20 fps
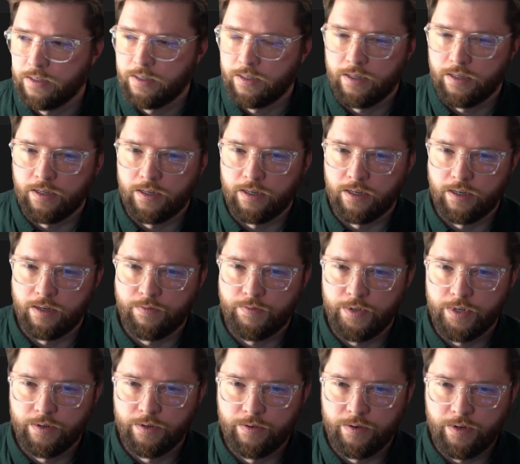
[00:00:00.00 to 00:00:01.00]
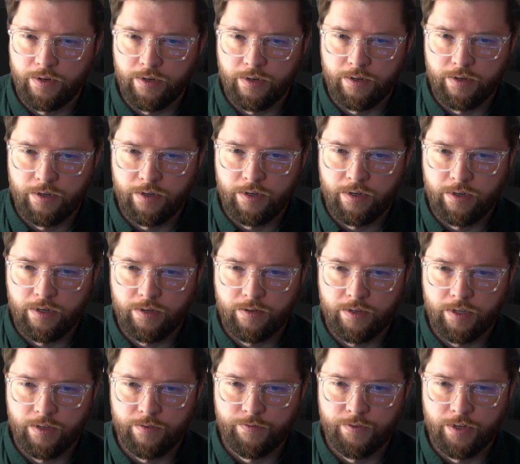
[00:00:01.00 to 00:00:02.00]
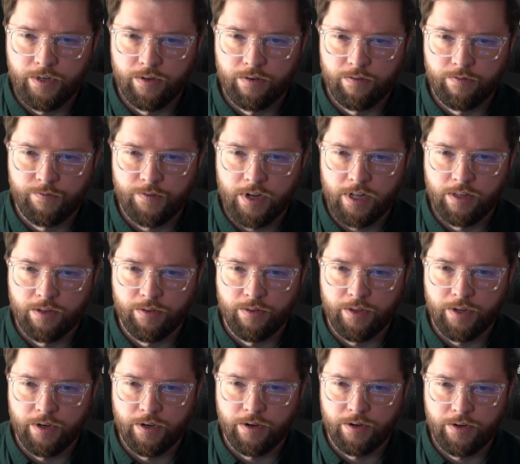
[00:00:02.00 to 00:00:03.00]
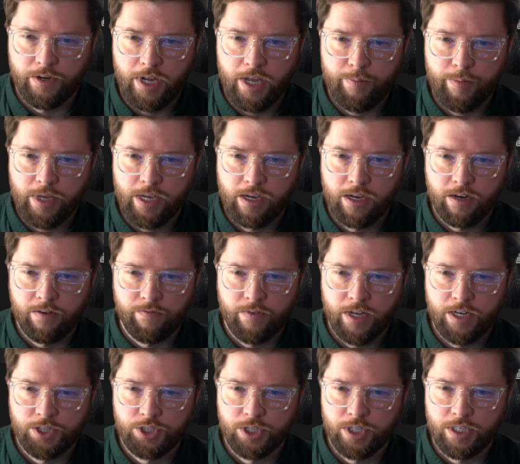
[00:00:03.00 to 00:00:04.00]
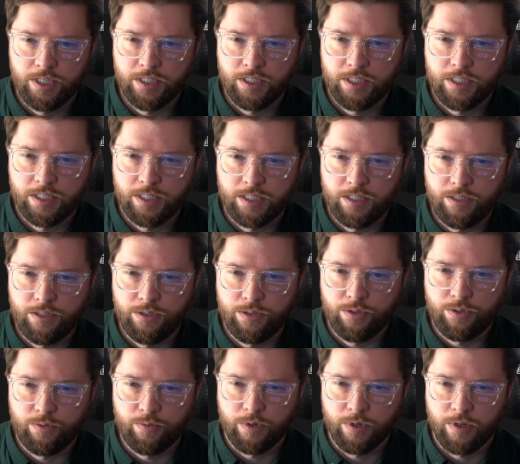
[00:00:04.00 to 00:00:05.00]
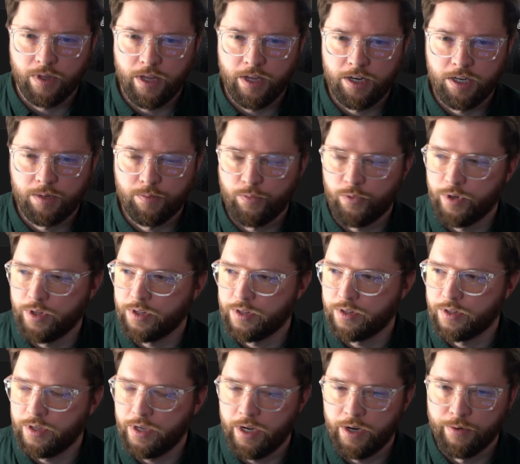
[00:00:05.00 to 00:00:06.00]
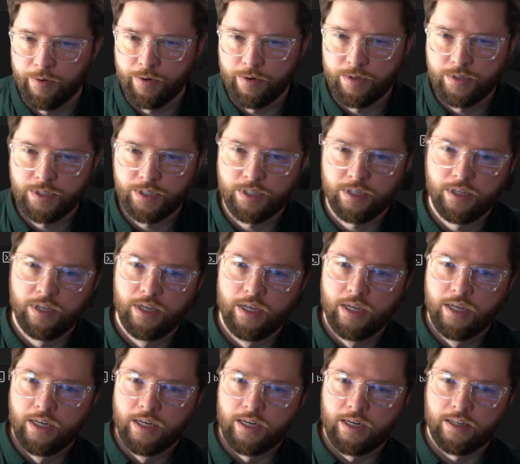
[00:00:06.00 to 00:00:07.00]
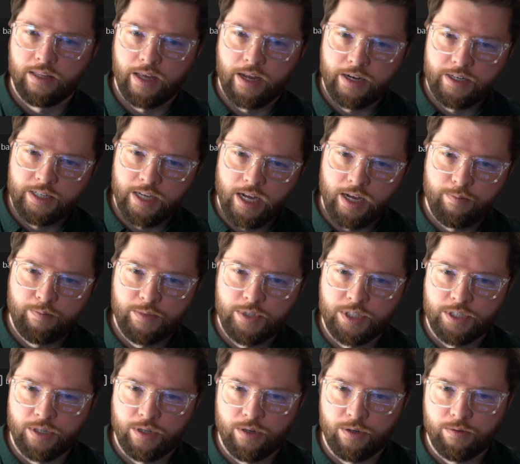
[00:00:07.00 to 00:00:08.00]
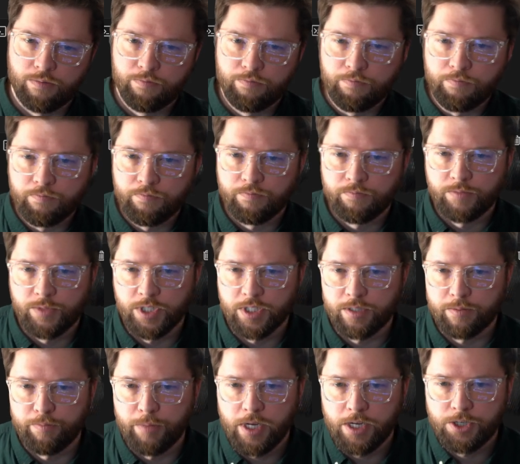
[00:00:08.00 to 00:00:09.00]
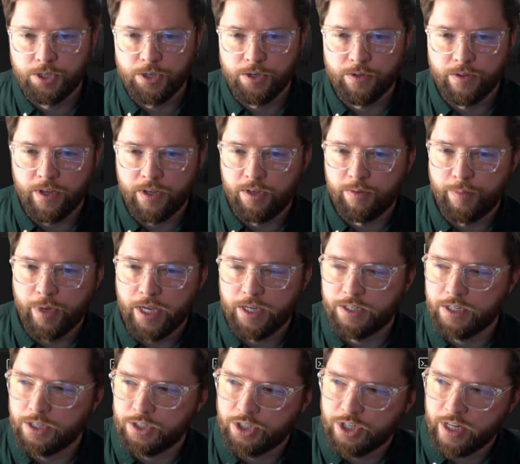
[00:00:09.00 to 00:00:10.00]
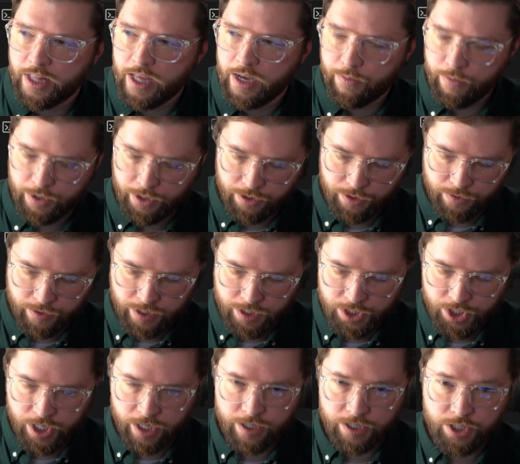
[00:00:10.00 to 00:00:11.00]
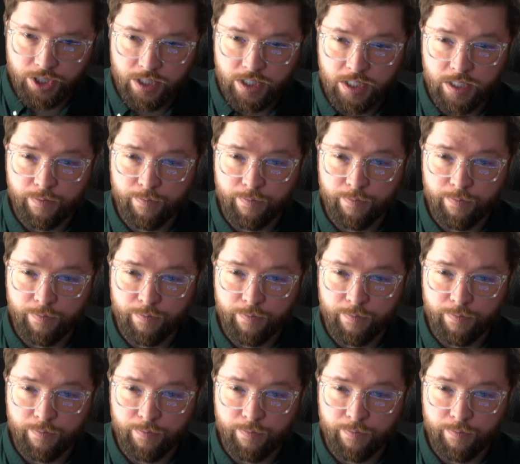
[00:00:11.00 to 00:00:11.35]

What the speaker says: If you don't follow their naming conventions, you will end up with errors a lot of times. So just make sure that you pay attention to that when you're doing these challenges.